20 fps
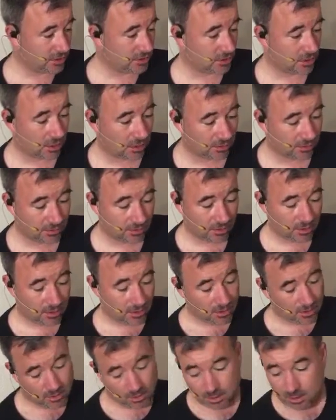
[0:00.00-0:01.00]
the color.
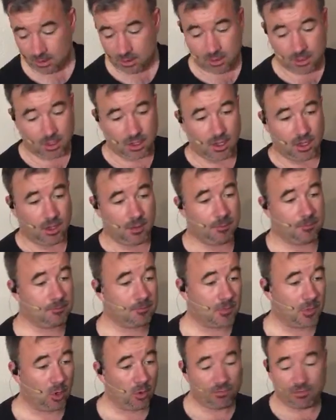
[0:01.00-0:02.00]

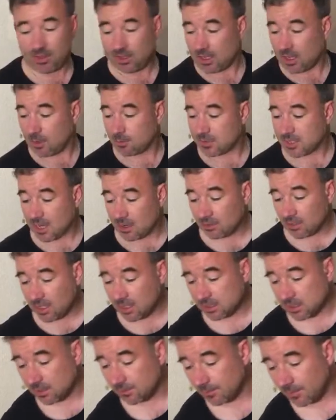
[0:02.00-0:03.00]
Hopefully comes out
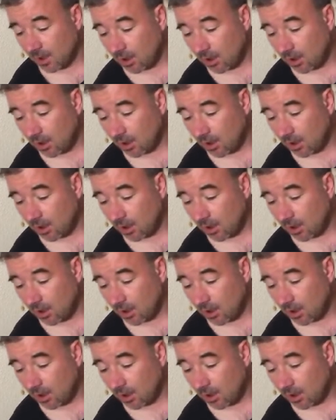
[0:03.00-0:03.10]
decent.